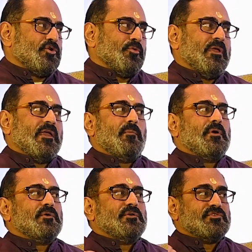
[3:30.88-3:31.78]
to be able
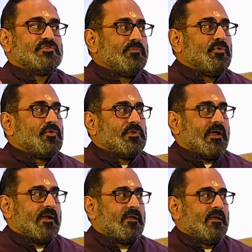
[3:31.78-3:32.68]
to distribute
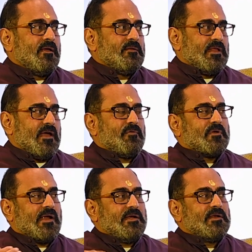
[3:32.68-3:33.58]
that. They have a
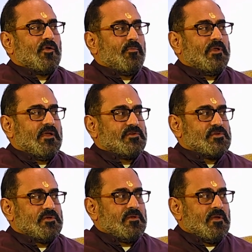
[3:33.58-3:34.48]
right and
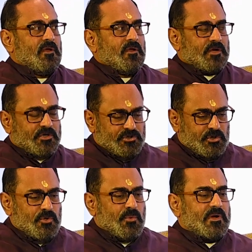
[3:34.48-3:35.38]
obligation,
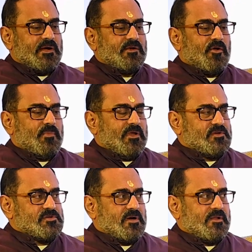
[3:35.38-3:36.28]
continuing right and
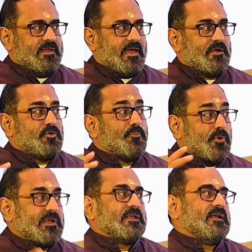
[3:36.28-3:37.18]
obligation under the Act to
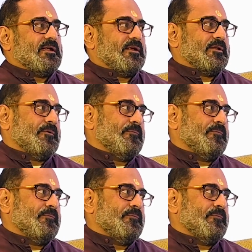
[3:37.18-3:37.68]
protect that data.